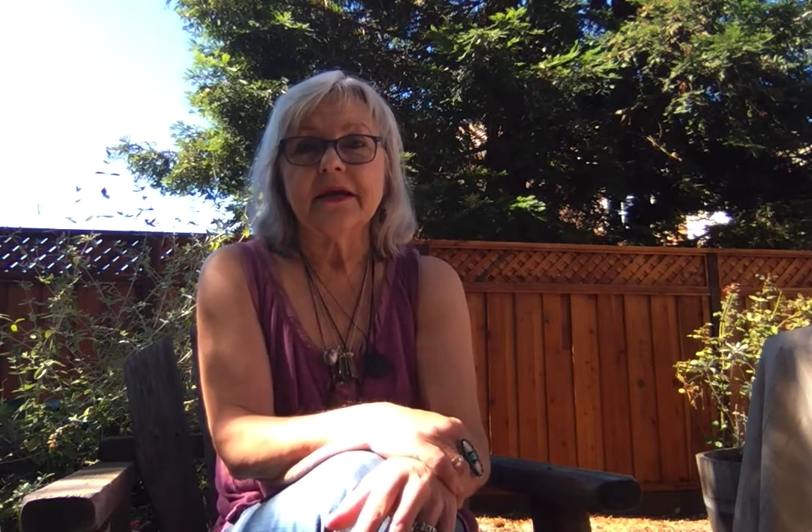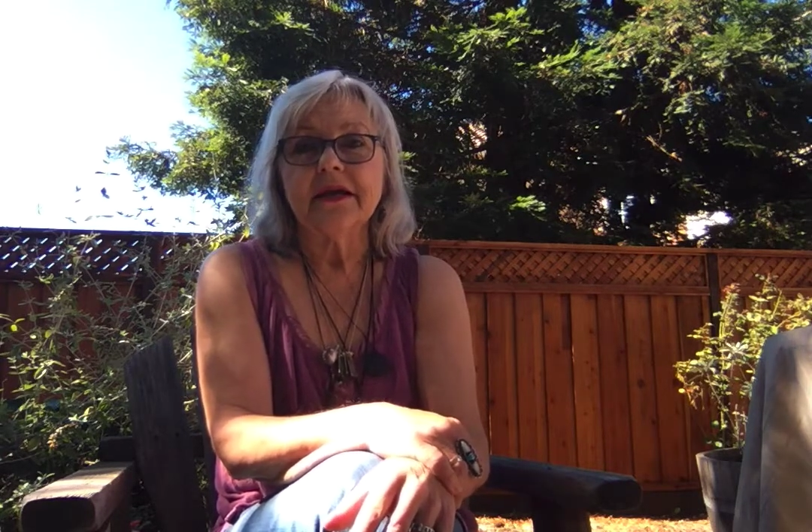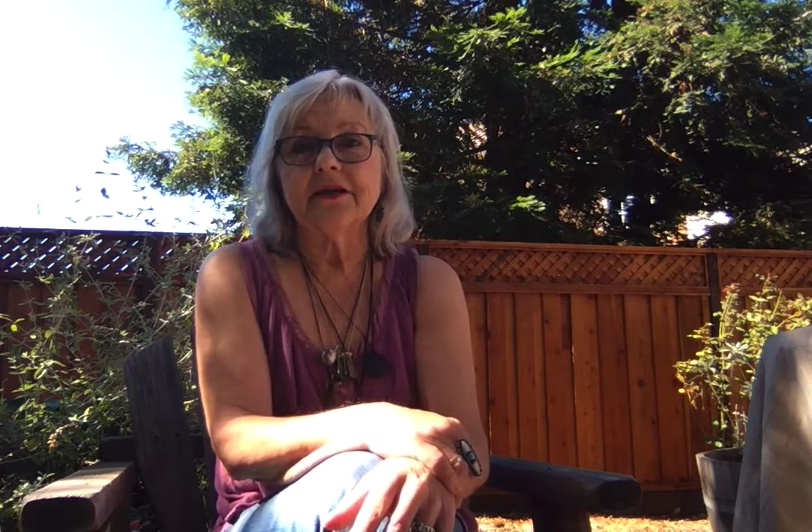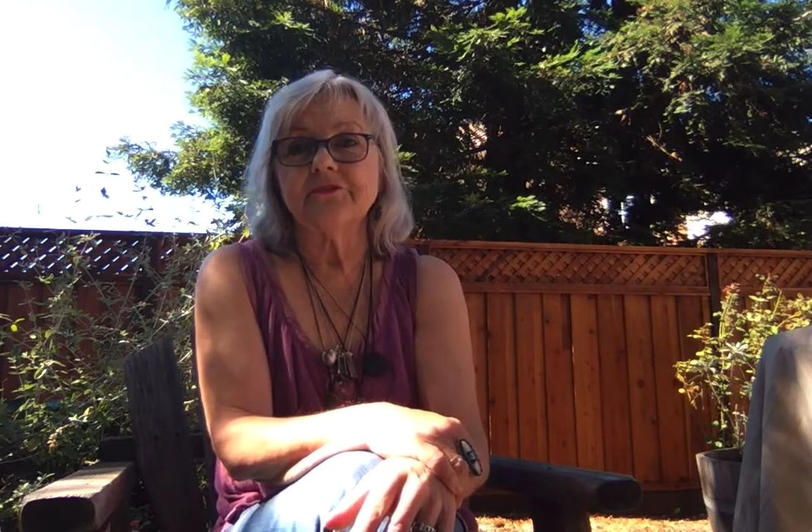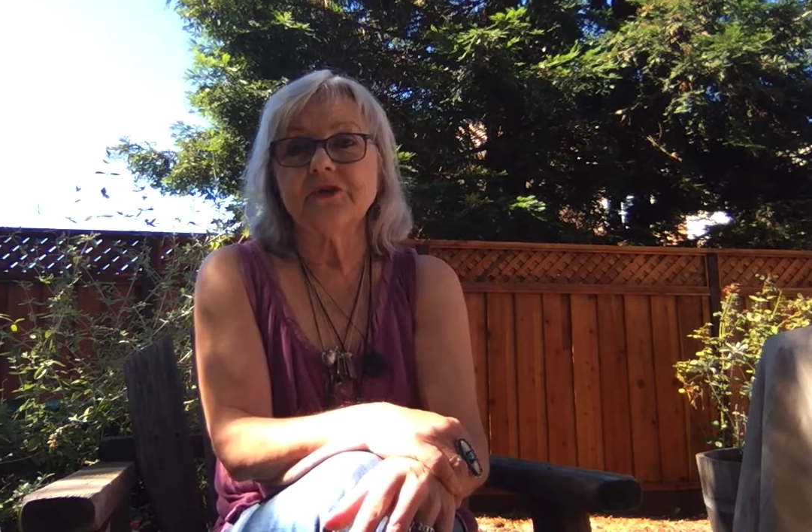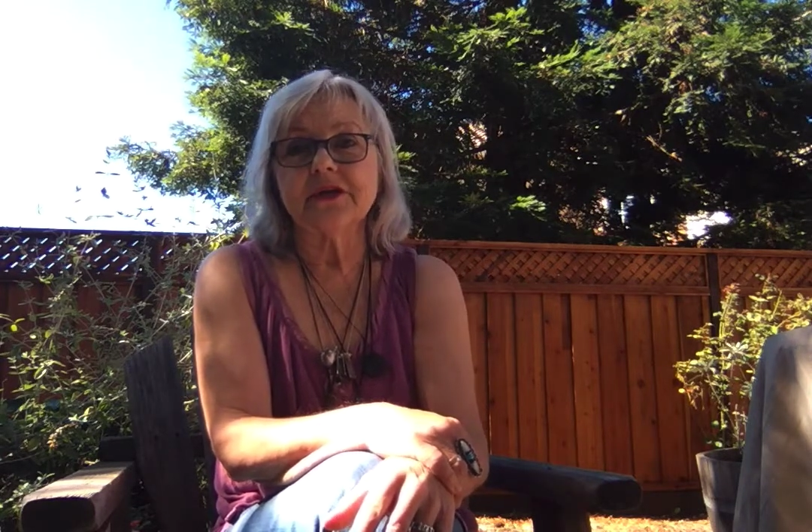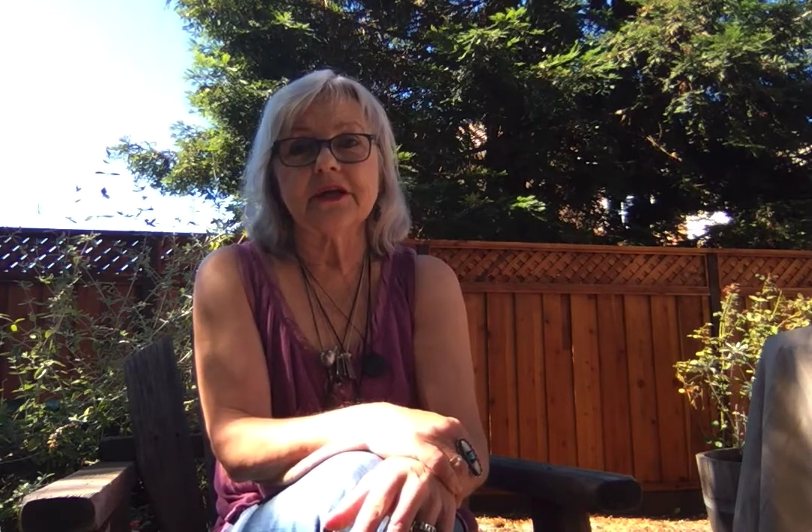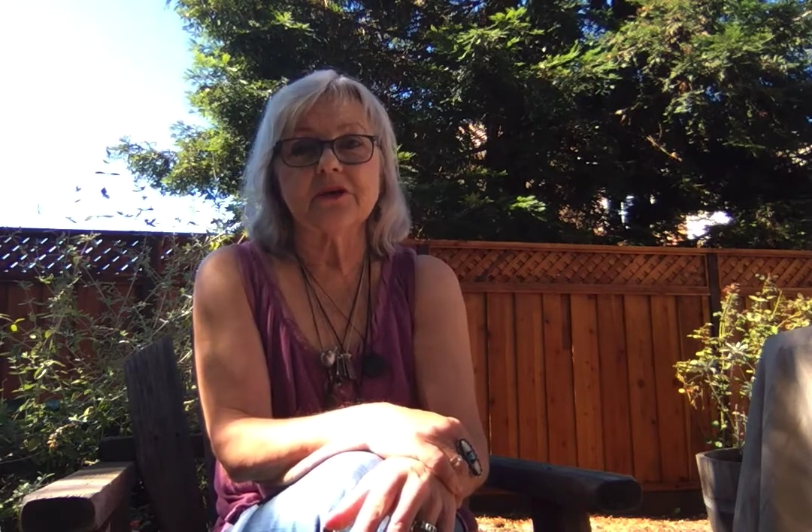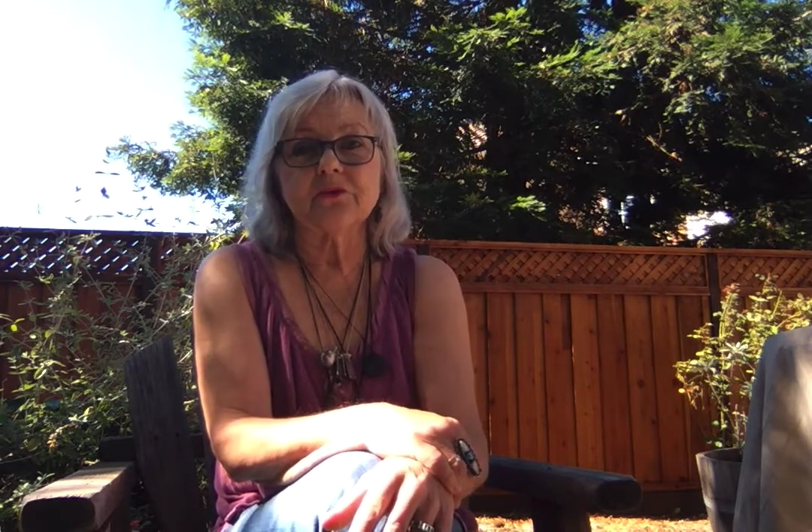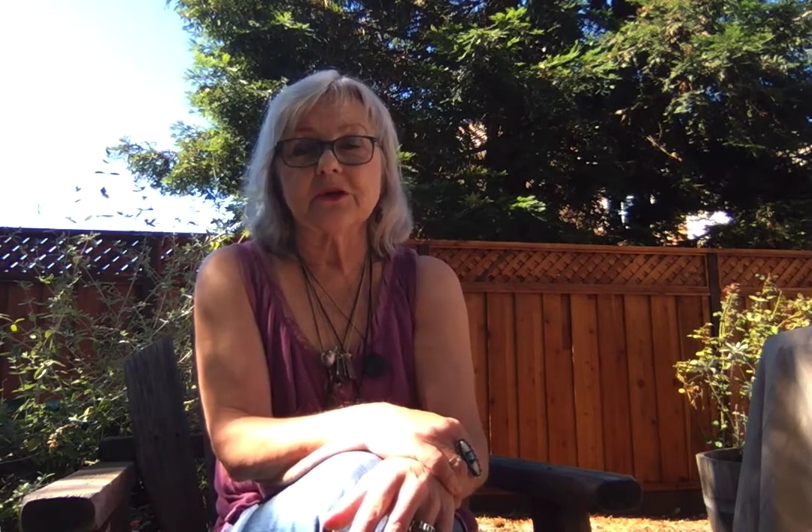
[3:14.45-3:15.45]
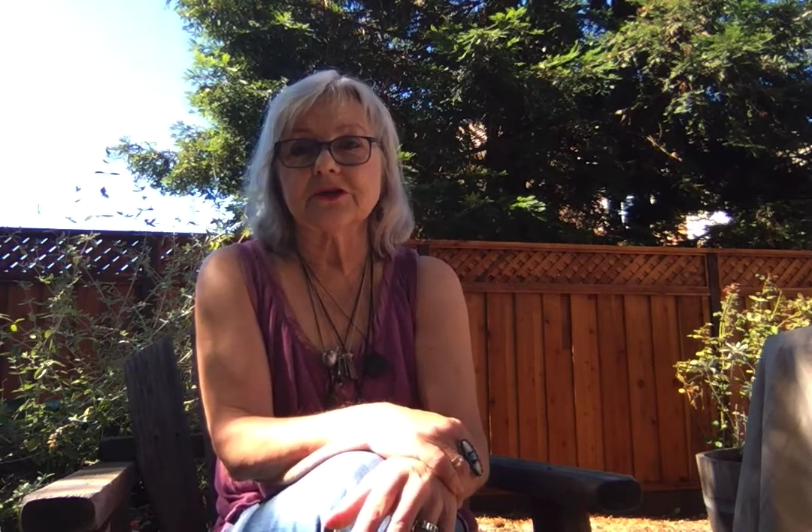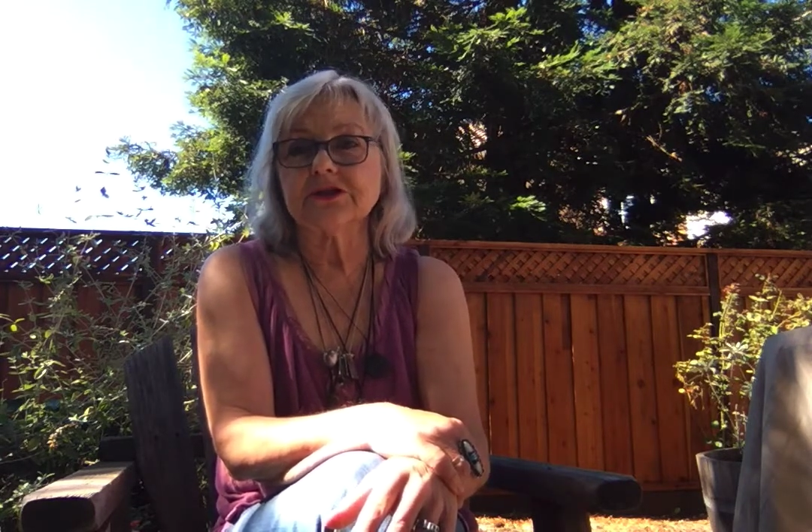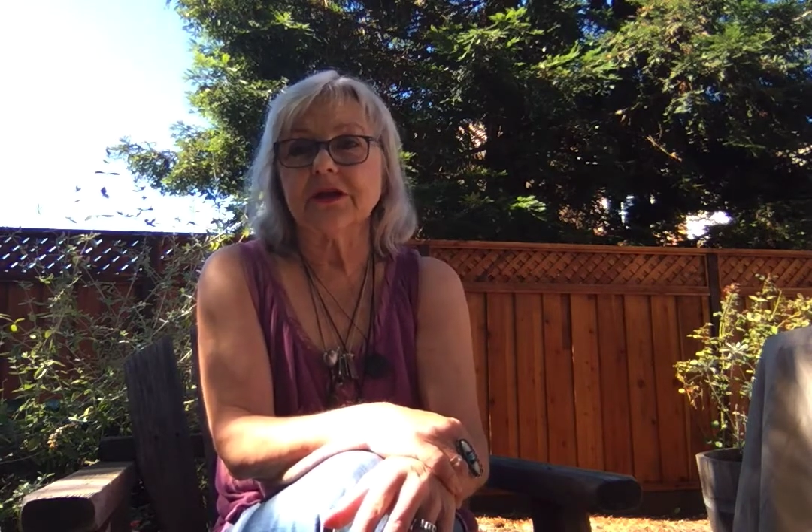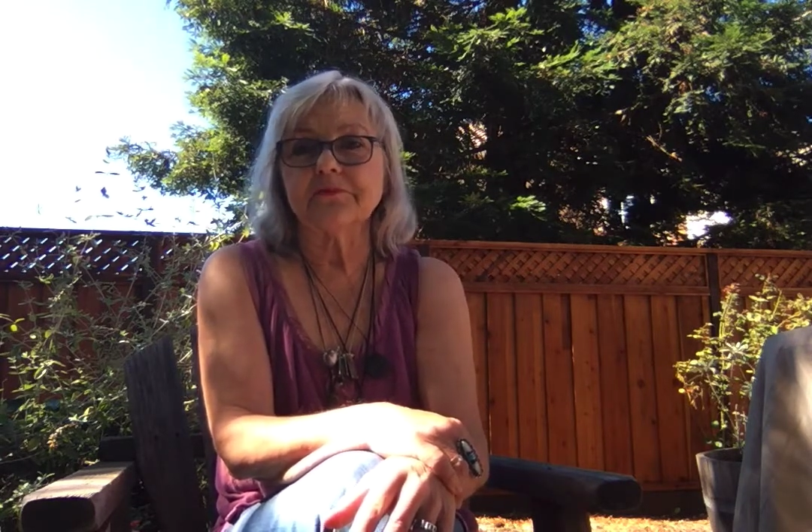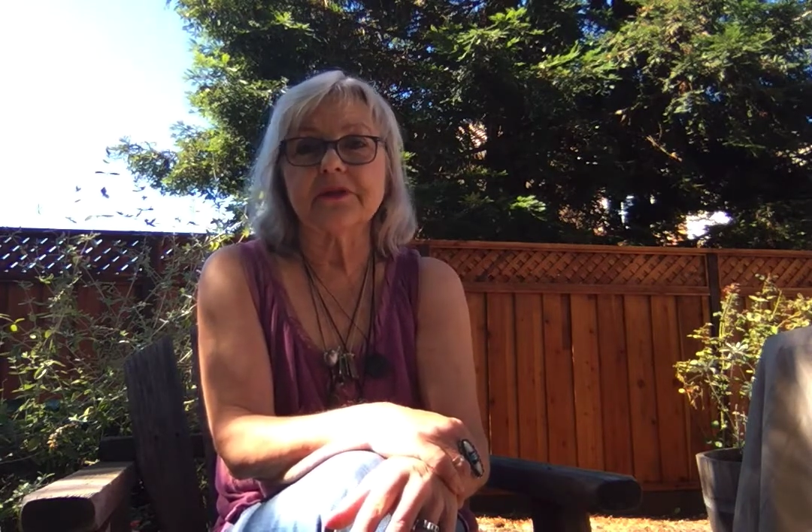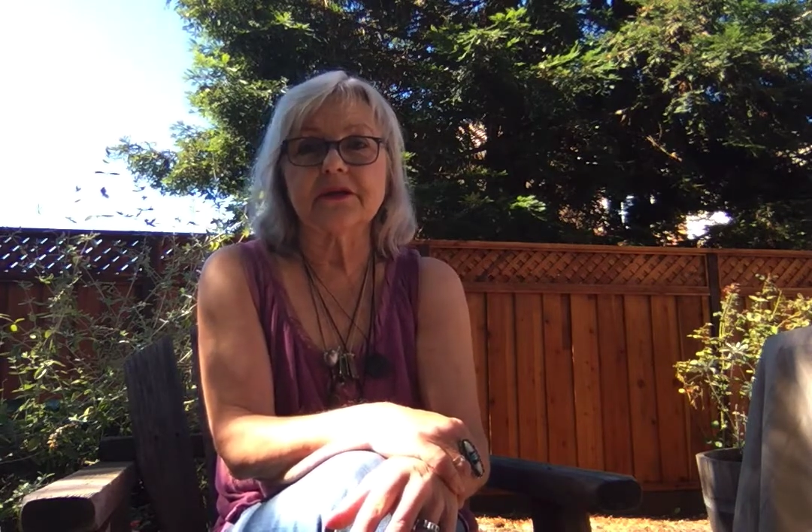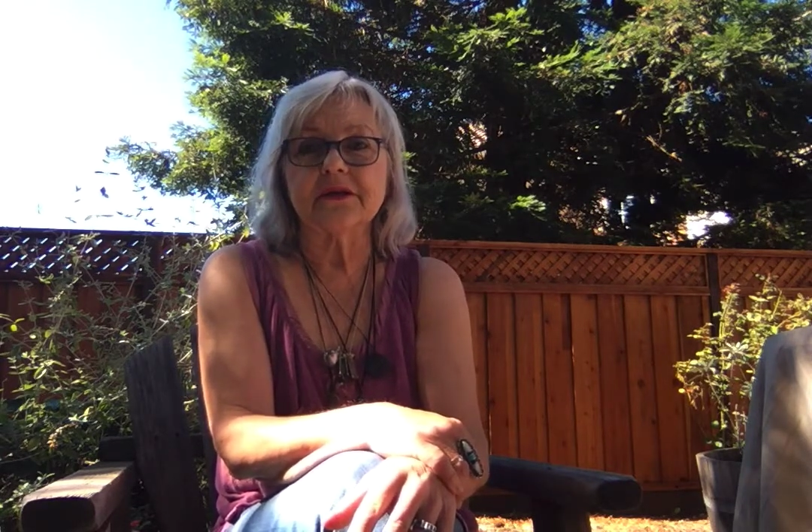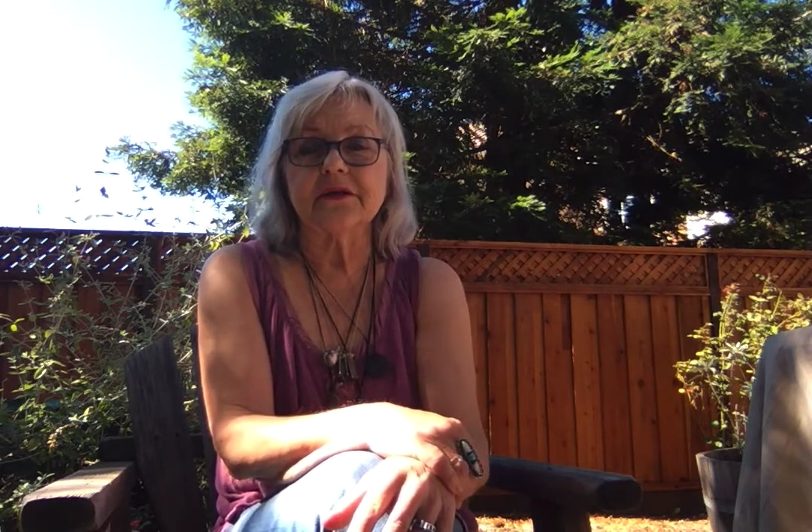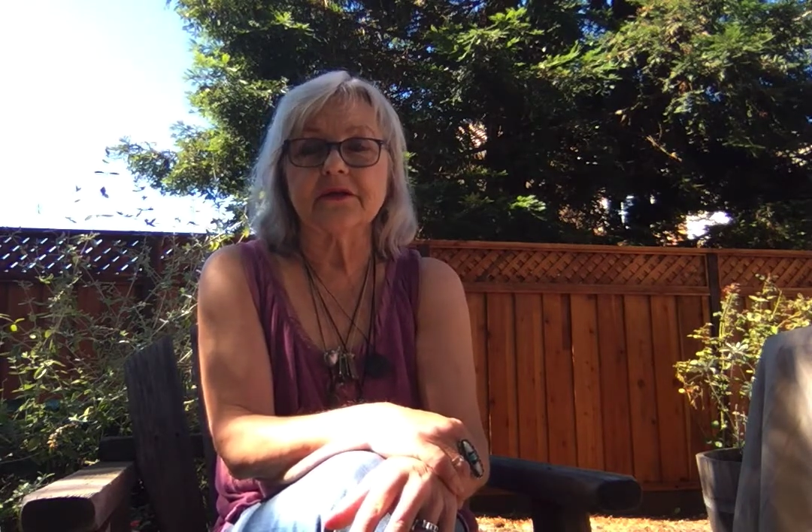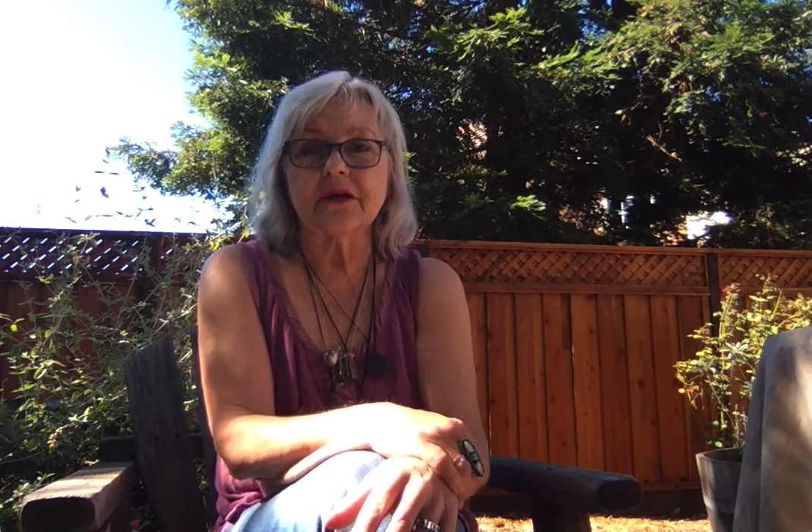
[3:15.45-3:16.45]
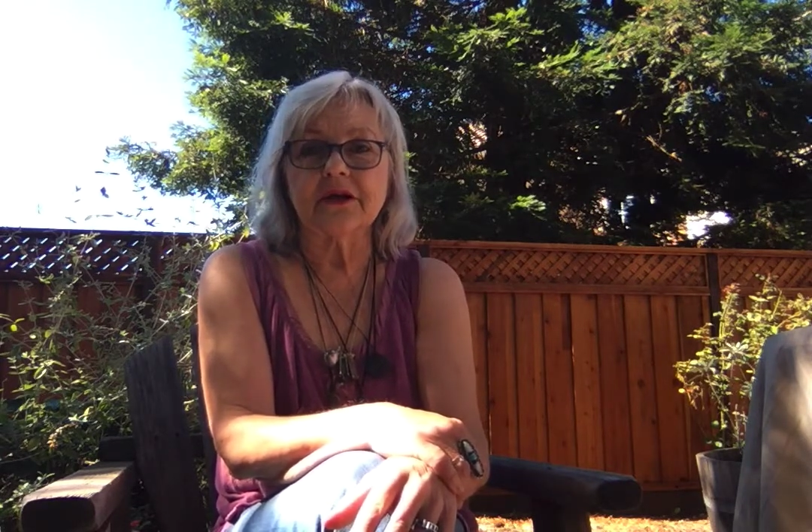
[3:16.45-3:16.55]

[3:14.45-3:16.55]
in a foot care workshop that a